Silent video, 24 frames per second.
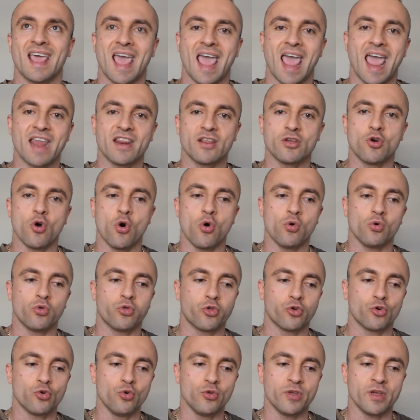and go
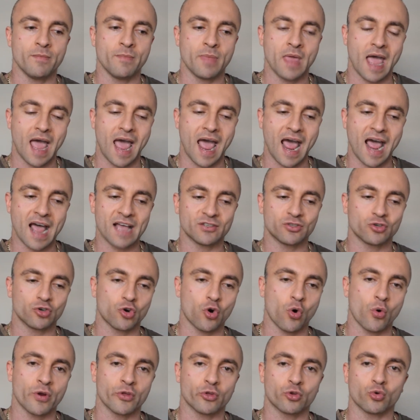through them as you're
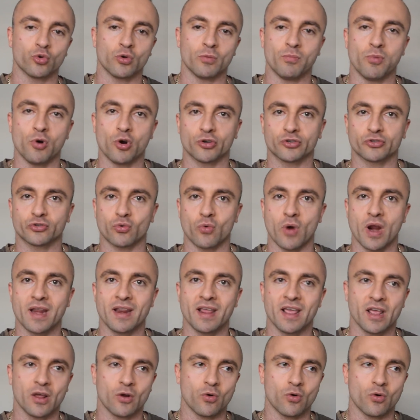going through the books, right?